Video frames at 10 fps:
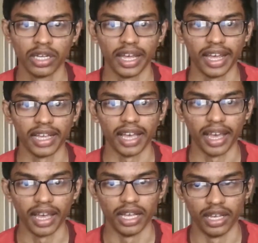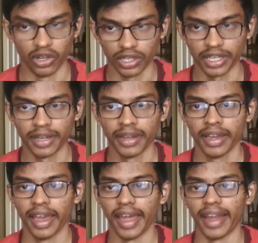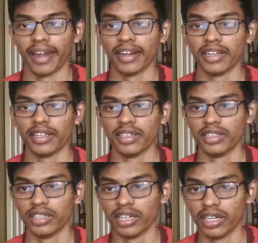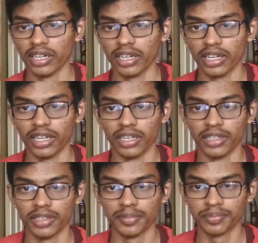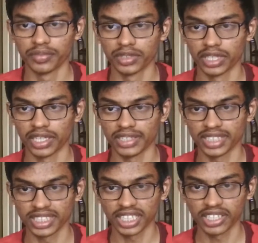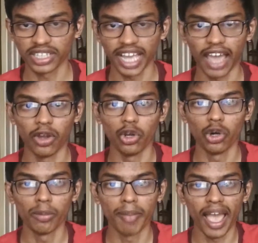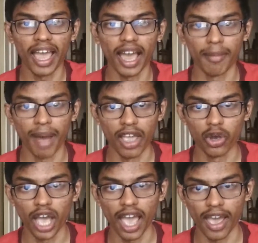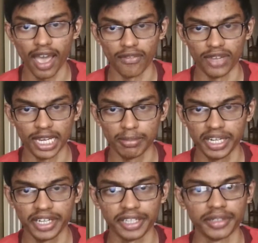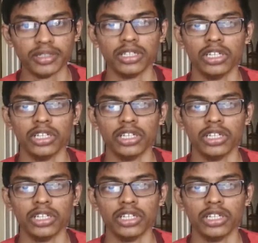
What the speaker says: Uh, okay, and the ingested drug have low bio availability.